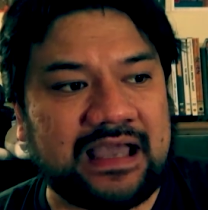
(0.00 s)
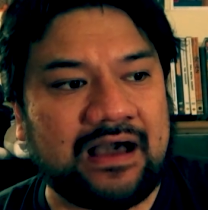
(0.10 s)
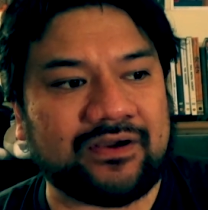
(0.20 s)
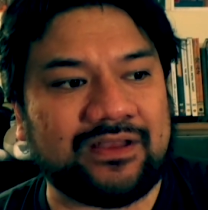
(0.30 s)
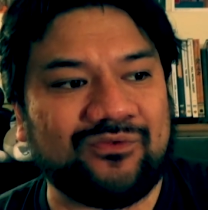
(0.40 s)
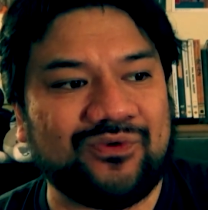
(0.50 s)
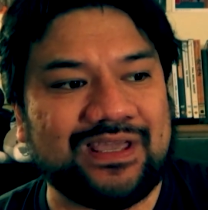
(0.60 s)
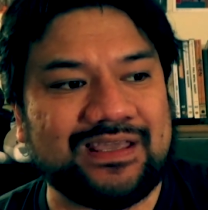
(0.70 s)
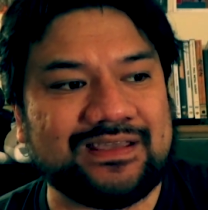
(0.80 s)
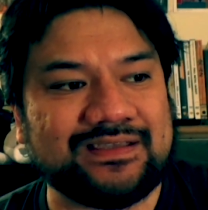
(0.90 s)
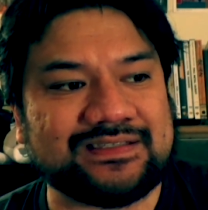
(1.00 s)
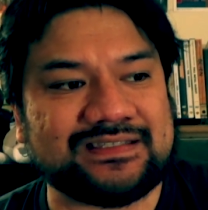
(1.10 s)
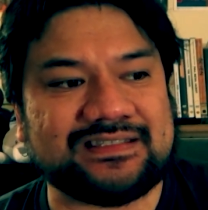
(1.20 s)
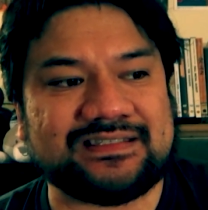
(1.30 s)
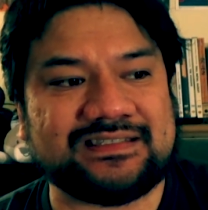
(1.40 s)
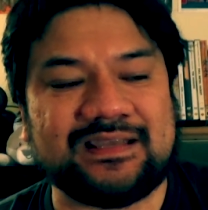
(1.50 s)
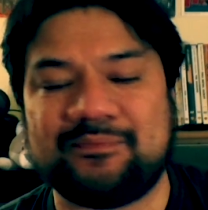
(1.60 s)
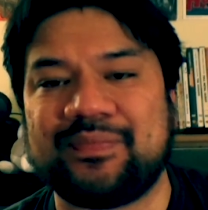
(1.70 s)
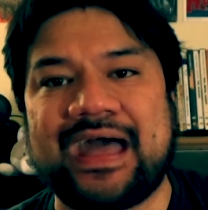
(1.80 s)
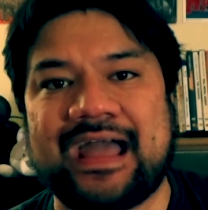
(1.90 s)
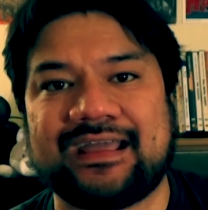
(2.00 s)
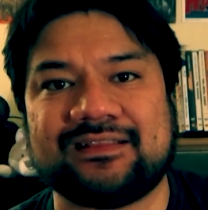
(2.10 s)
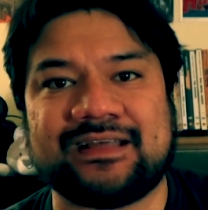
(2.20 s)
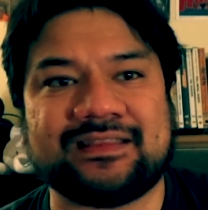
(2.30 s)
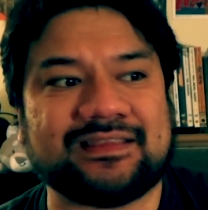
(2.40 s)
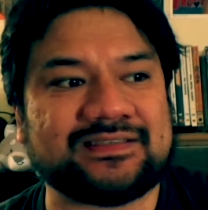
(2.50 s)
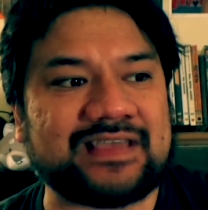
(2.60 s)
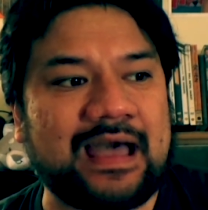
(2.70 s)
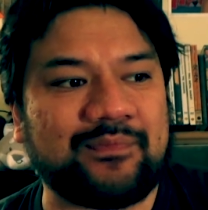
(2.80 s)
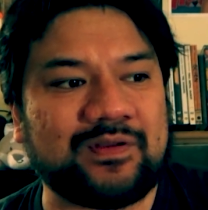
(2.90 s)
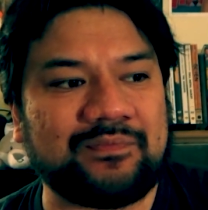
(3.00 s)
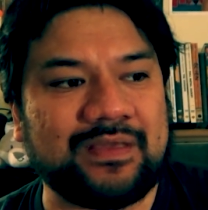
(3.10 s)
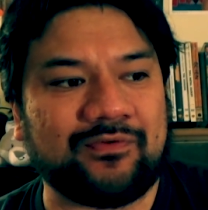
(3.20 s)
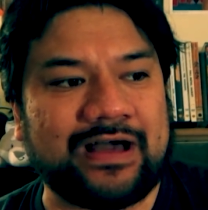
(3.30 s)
How can we sit back and let this happen to people?